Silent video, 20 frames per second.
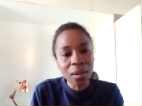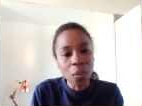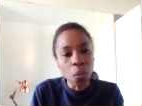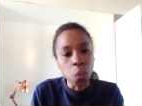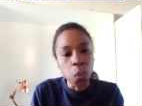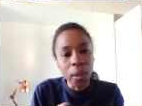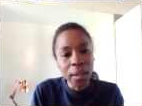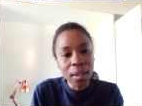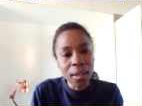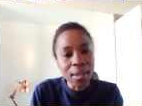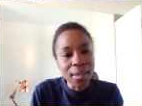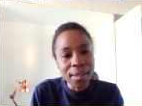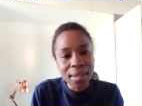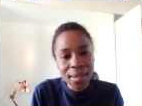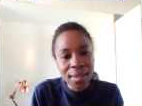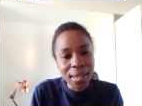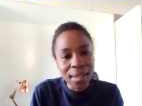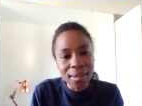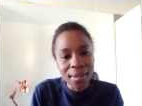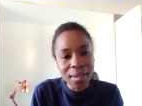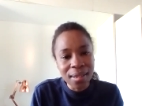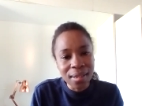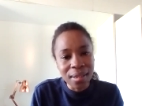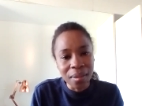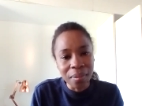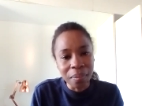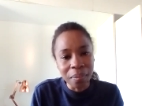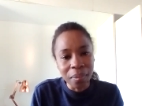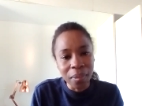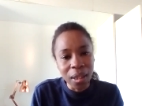with this
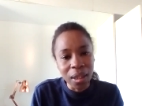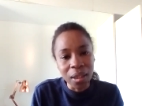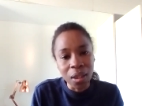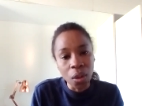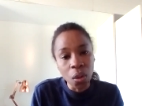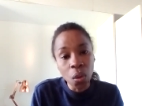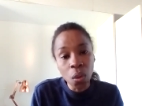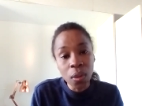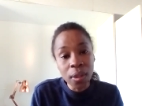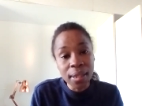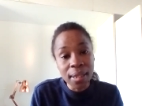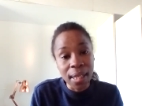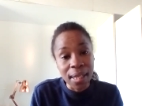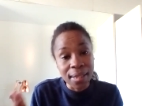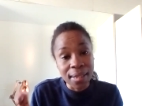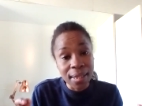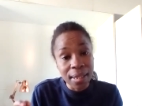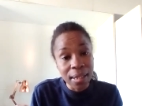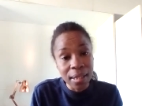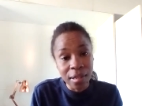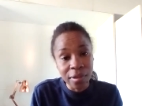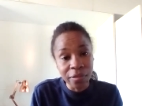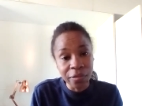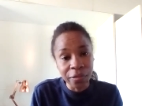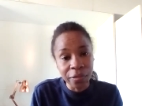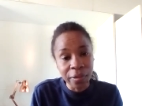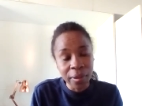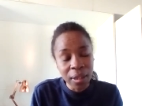system, it looks as if